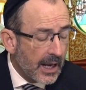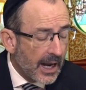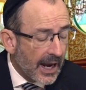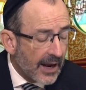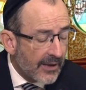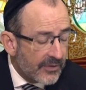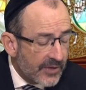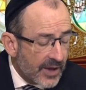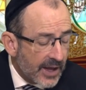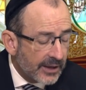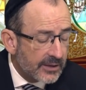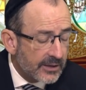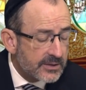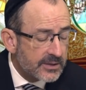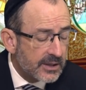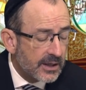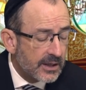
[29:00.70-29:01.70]
And then it
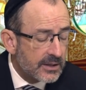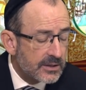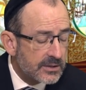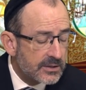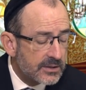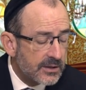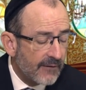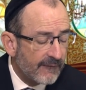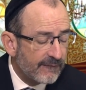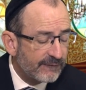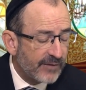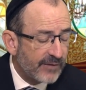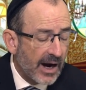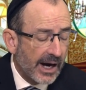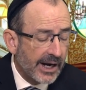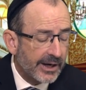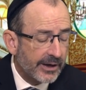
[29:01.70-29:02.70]
says,
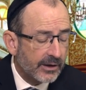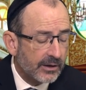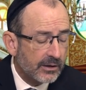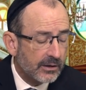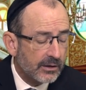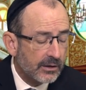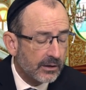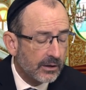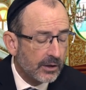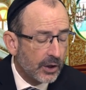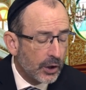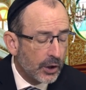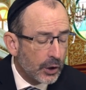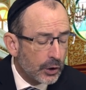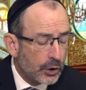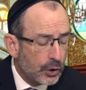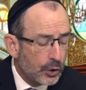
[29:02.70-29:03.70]
fire,
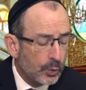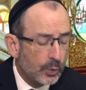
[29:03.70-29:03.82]
you